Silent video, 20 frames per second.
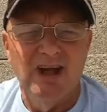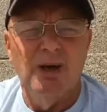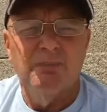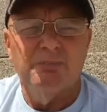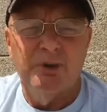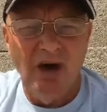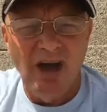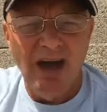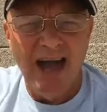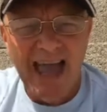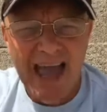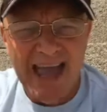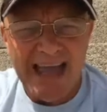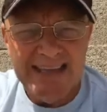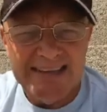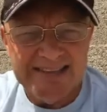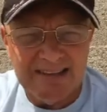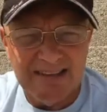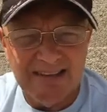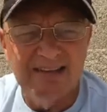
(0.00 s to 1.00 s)
per
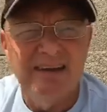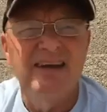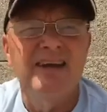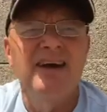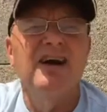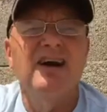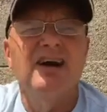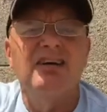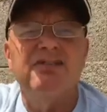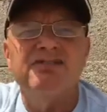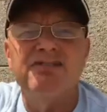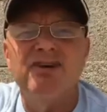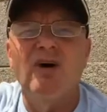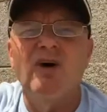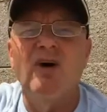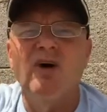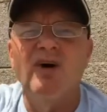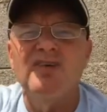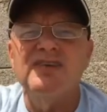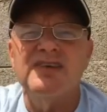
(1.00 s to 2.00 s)
head
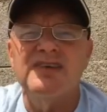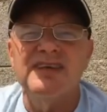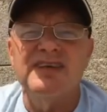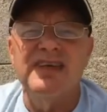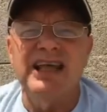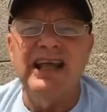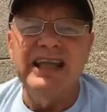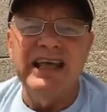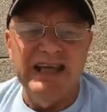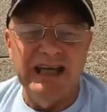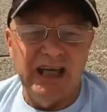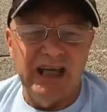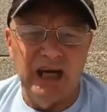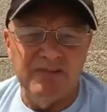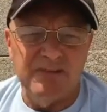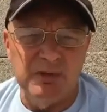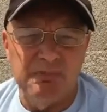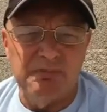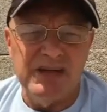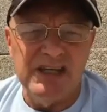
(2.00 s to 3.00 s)
for the cleaning
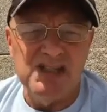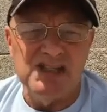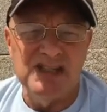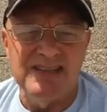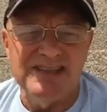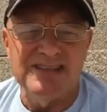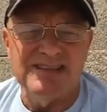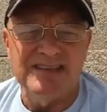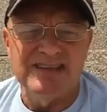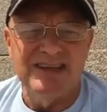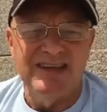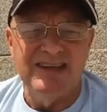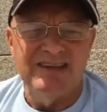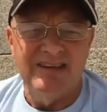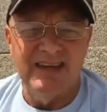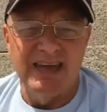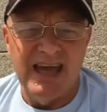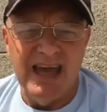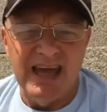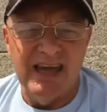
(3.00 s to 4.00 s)
of the beaches,
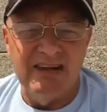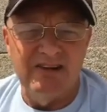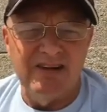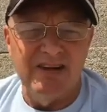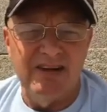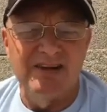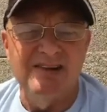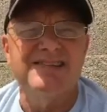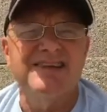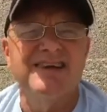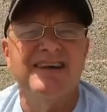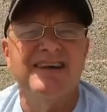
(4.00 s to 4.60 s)
the areas,